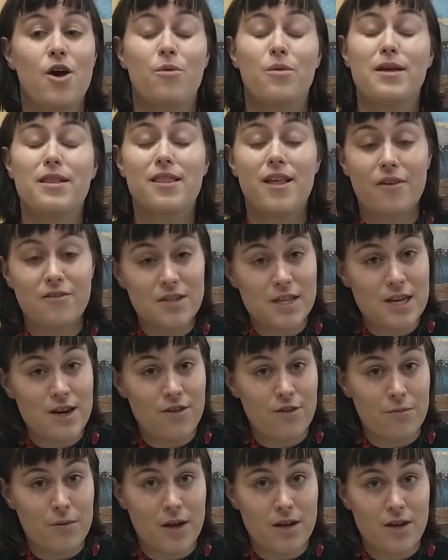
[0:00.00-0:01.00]
We love to hear
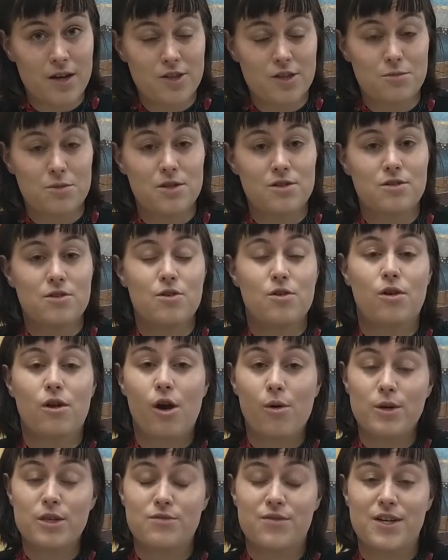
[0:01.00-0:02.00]
from our customers. You can
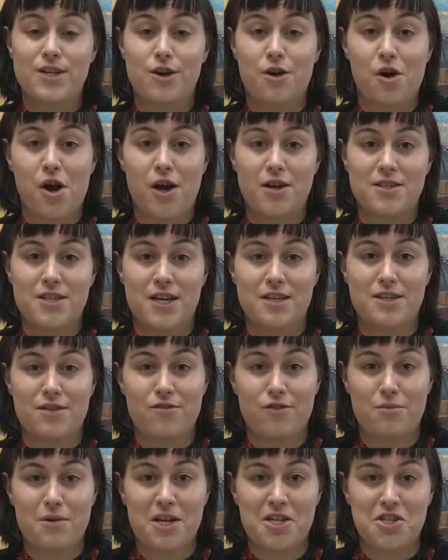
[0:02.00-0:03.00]
always find our contact
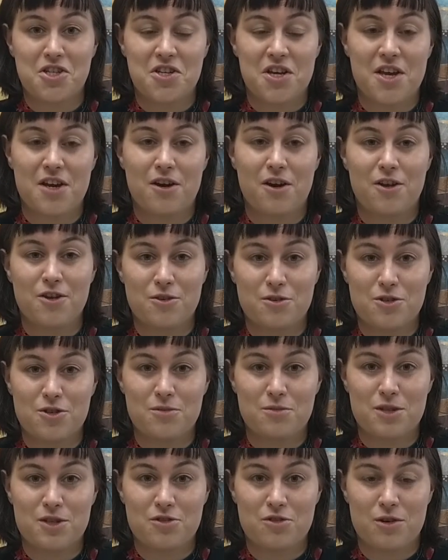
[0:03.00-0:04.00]
information in our
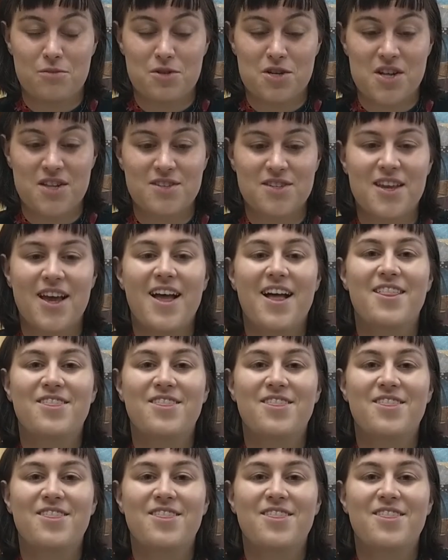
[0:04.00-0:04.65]
YouTube descriptions.